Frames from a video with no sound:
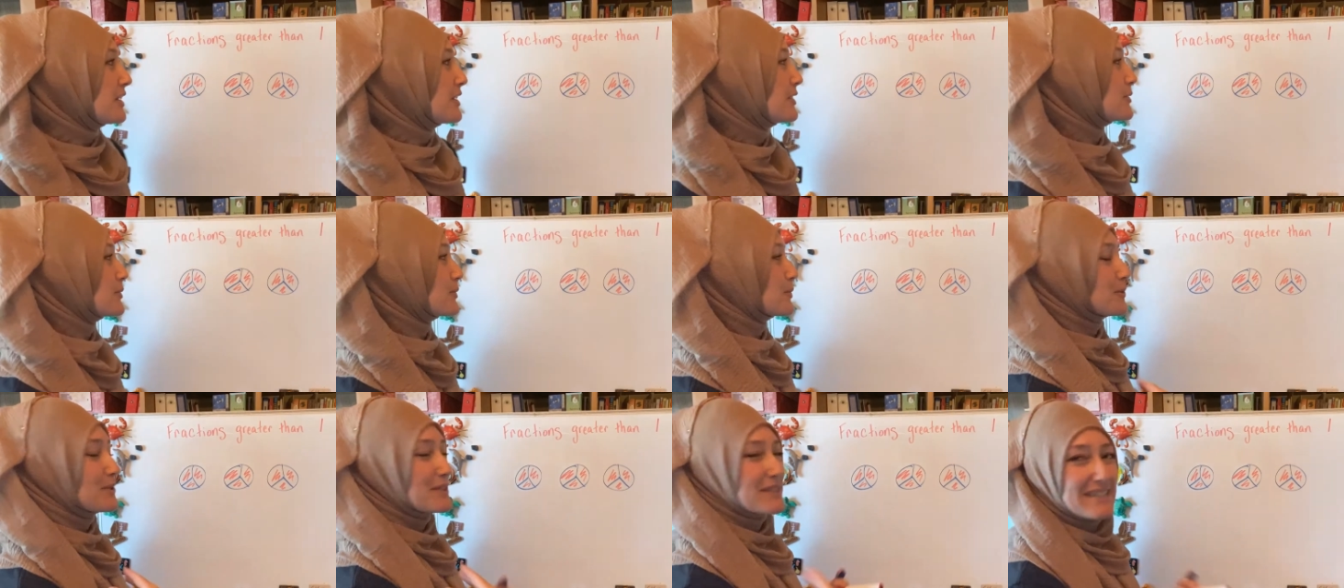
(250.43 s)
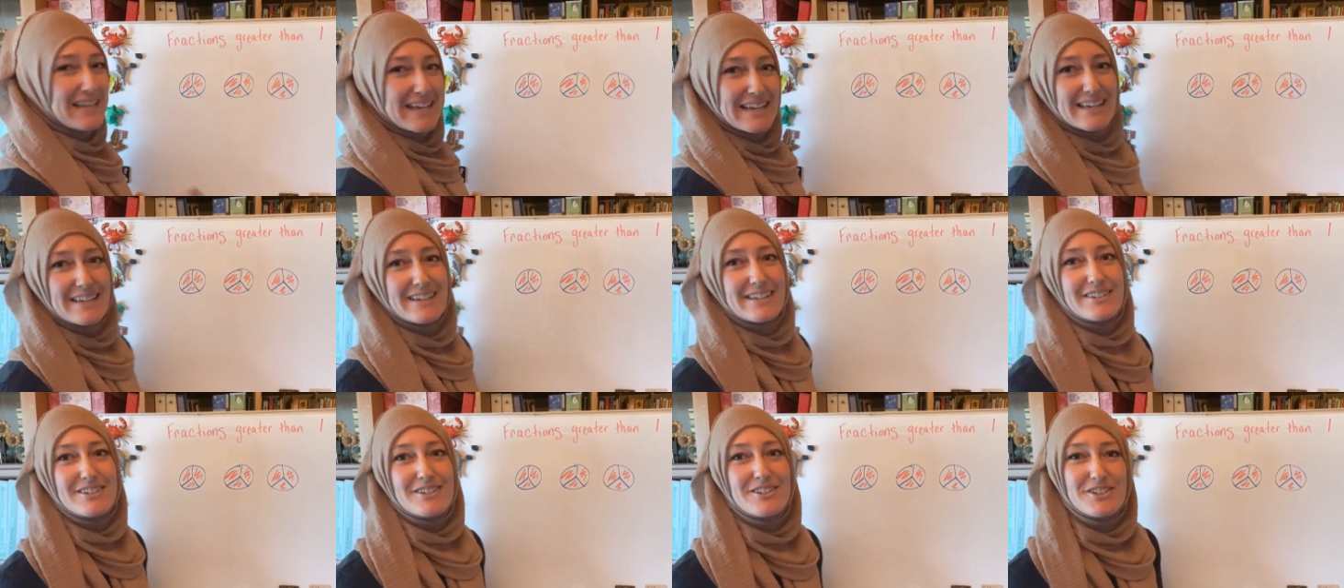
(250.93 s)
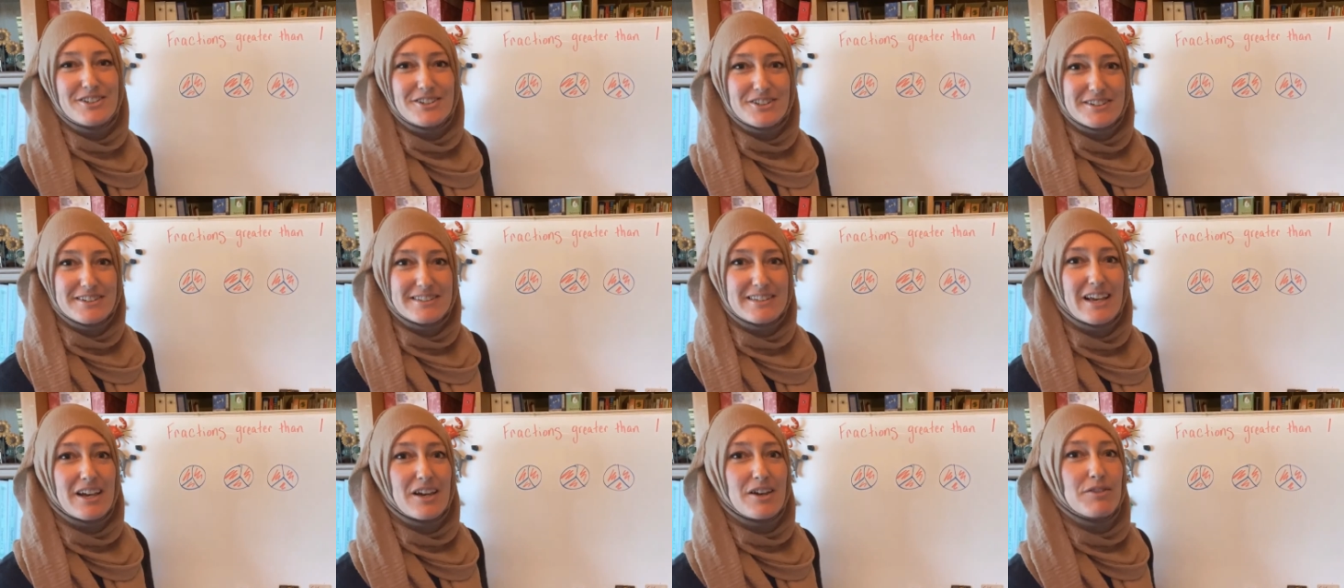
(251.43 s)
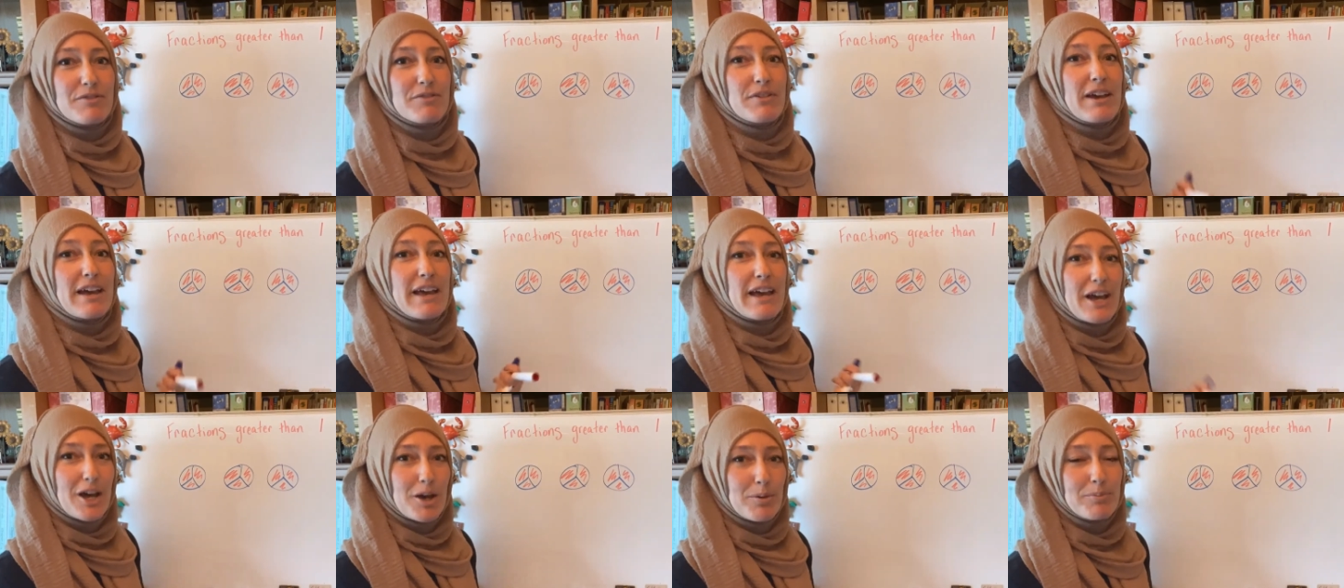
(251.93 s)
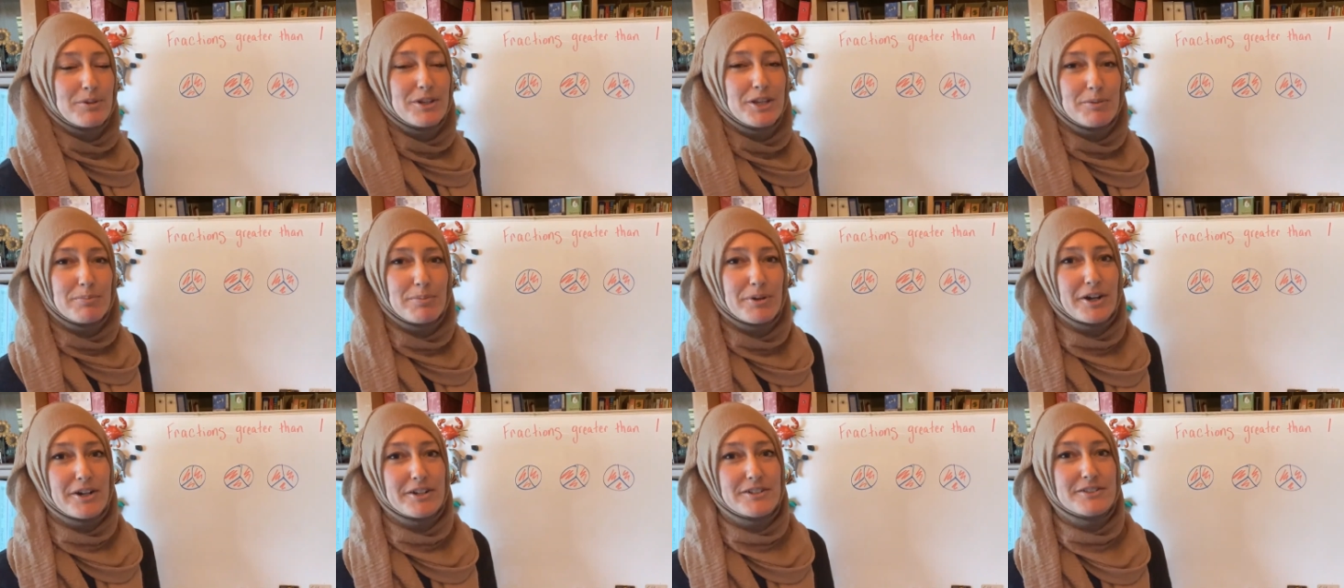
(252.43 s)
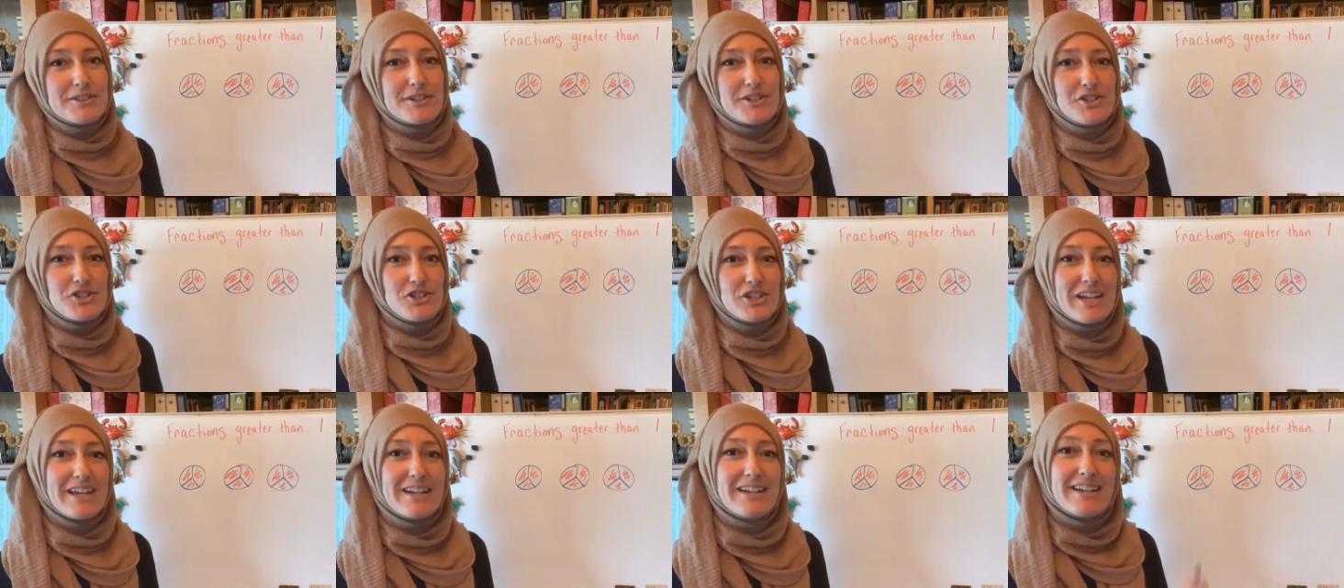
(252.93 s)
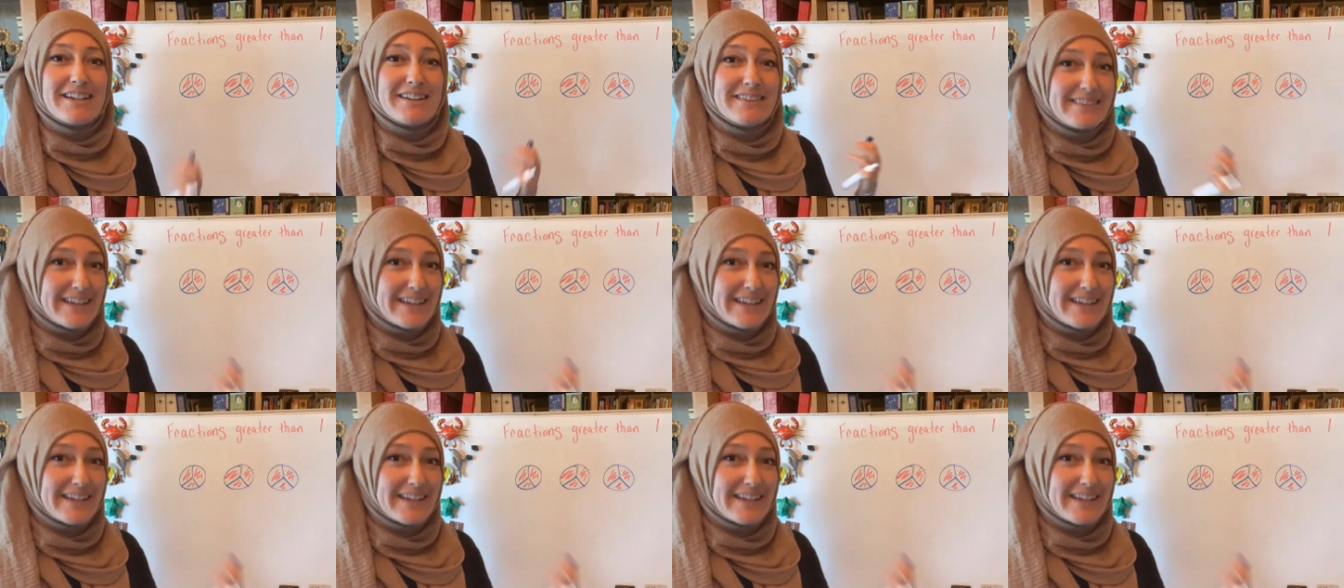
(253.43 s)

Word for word: So say it to yourself. How many parts are shaded?